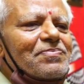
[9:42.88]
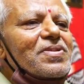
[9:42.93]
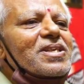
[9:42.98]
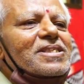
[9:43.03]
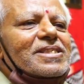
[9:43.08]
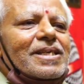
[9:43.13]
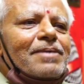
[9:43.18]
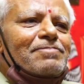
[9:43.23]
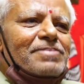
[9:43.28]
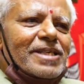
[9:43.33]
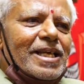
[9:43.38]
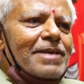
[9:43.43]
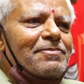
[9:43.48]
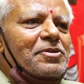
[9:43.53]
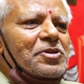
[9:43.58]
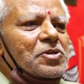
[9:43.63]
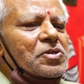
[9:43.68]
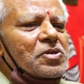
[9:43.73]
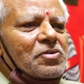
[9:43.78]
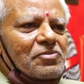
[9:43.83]

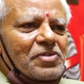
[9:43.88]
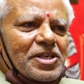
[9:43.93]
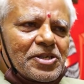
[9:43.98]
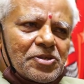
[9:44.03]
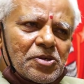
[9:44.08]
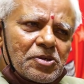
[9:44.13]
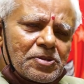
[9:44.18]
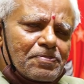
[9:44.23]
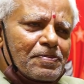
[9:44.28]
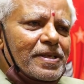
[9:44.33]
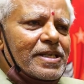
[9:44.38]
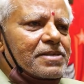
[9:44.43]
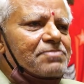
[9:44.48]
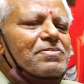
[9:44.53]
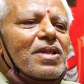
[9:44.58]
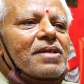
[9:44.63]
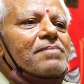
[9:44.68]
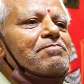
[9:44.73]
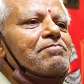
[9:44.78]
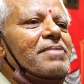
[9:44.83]
Sometimes, we too
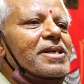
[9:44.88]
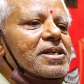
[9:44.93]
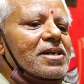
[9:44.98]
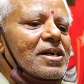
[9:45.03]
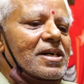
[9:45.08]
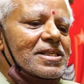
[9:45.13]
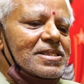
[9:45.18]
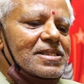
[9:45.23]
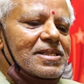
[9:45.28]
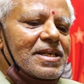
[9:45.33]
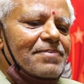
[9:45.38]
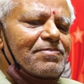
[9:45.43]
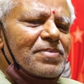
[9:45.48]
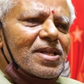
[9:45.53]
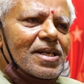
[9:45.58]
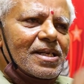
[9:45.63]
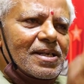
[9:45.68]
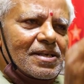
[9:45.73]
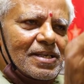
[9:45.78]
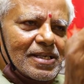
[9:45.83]
speak because
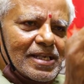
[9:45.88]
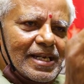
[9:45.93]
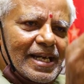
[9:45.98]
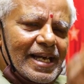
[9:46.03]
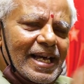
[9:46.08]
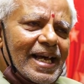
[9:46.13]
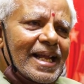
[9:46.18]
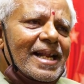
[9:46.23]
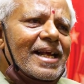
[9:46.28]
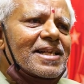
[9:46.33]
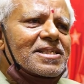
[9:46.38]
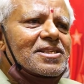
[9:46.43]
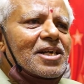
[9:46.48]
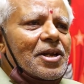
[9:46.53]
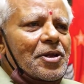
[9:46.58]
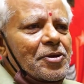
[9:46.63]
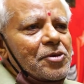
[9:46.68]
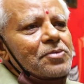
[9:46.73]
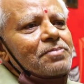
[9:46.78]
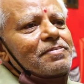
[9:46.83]
errors are
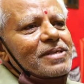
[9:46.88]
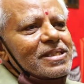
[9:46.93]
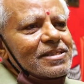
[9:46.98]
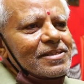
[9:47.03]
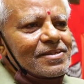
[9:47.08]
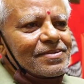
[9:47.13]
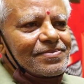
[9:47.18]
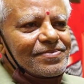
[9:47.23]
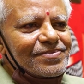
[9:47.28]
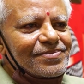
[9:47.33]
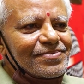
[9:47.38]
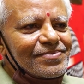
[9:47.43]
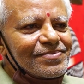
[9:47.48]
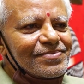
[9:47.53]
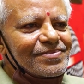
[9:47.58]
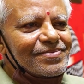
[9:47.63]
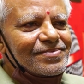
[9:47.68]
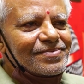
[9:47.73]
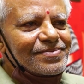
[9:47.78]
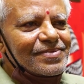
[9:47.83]
human.
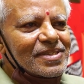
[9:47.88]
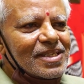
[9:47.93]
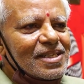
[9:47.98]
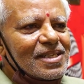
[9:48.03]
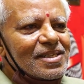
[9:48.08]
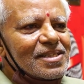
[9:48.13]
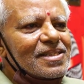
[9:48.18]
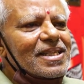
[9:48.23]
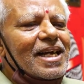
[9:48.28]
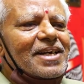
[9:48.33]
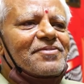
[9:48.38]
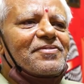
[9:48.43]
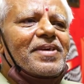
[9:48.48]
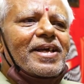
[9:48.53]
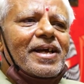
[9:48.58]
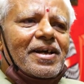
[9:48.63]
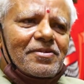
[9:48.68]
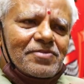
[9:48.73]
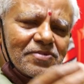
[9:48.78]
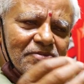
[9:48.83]
That
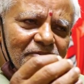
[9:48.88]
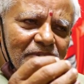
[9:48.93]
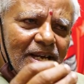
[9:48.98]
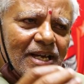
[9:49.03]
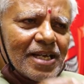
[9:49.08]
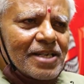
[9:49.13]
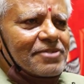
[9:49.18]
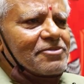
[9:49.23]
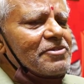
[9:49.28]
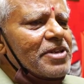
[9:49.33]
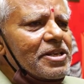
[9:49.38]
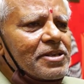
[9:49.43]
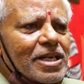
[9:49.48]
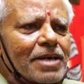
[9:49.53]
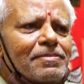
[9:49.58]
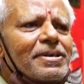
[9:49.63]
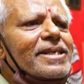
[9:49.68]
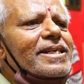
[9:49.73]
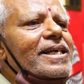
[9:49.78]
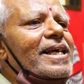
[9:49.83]
we
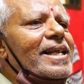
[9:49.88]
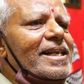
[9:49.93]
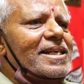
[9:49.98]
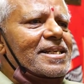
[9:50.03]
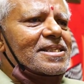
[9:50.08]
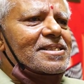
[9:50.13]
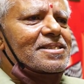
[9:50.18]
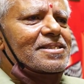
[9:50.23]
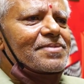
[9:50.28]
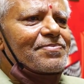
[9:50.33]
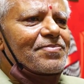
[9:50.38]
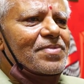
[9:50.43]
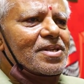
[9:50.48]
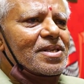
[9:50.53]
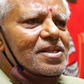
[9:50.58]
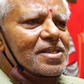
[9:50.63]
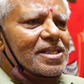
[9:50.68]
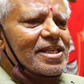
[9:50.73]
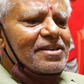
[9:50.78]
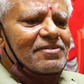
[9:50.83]
commit errors.
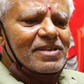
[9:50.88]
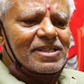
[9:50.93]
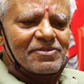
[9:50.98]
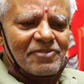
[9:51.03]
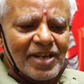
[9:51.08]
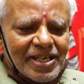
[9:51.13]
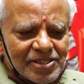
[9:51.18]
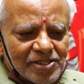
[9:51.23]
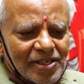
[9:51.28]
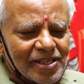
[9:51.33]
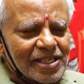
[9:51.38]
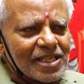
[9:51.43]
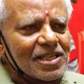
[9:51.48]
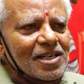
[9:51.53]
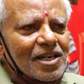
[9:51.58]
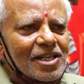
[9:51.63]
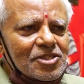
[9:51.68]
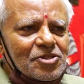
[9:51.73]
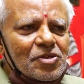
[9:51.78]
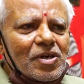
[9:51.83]
Even while talking
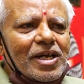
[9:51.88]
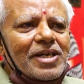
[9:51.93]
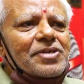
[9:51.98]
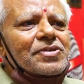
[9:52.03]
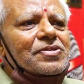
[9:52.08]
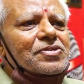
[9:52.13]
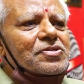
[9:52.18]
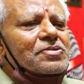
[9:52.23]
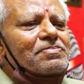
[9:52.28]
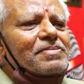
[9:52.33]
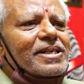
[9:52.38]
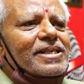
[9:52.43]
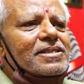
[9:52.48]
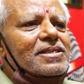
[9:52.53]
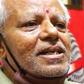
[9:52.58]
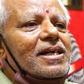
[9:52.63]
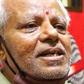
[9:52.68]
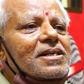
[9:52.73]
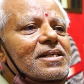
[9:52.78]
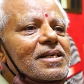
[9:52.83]
also, I used to meet
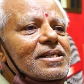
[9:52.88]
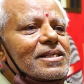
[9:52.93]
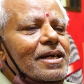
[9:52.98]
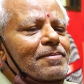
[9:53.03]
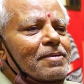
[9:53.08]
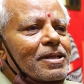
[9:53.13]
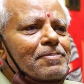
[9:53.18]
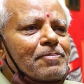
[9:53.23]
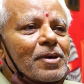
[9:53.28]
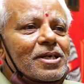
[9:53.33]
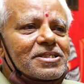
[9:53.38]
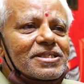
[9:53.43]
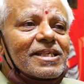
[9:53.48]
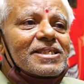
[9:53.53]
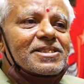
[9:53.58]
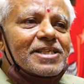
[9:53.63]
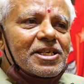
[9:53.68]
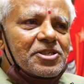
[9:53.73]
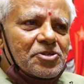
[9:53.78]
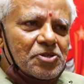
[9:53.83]
double past
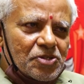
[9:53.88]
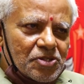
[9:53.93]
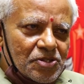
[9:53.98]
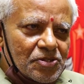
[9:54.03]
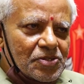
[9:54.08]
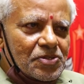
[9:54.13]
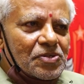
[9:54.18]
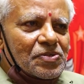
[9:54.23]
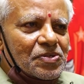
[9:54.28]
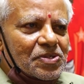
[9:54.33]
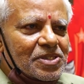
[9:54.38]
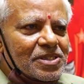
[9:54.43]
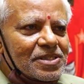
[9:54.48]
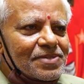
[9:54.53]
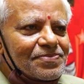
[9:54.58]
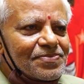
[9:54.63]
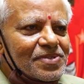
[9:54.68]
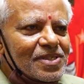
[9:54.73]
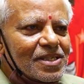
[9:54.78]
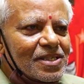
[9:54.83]
tense I used to use.
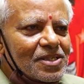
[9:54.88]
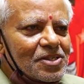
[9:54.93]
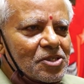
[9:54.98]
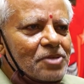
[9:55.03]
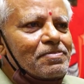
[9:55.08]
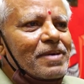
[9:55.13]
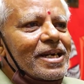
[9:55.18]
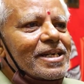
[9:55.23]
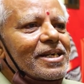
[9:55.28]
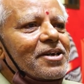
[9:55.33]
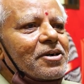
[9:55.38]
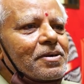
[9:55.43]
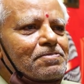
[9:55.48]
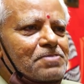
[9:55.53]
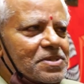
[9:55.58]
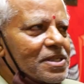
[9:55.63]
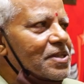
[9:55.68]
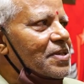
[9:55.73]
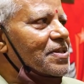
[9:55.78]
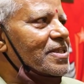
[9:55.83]
You might have
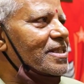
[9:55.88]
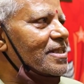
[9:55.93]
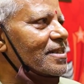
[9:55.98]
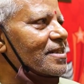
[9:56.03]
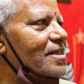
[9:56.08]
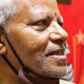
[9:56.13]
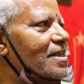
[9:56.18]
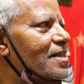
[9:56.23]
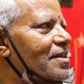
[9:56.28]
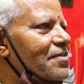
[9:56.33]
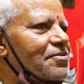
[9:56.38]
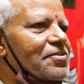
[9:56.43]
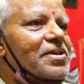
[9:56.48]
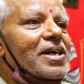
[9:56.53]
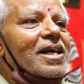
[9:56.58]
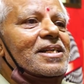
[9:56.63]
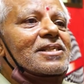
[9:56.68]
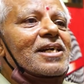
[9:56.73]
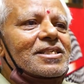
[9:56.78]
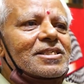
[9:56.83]
observed. We
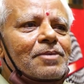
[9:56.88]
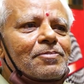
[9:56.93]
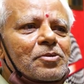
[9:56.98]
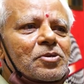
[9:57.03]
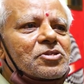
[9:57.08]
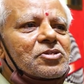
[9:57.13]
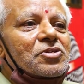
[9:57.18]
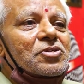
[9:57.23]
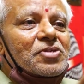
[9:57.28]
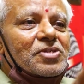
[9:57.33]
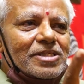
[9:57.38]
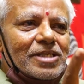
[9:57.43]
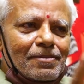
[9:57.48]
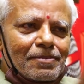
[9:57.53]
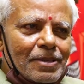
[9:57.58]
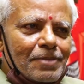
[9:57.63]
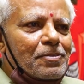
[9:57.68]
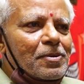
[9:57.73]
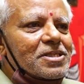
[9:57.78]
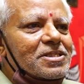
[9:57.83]
are not supposed to use
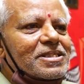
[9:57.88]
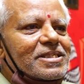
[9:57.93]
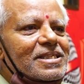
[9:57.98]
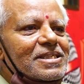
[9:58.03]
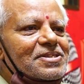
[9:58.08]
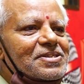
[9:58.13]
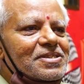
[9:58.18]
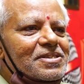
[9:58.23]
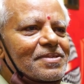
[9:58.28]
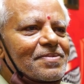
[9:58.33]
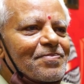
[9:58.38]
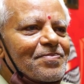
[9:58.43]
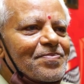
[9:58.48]
double past tense.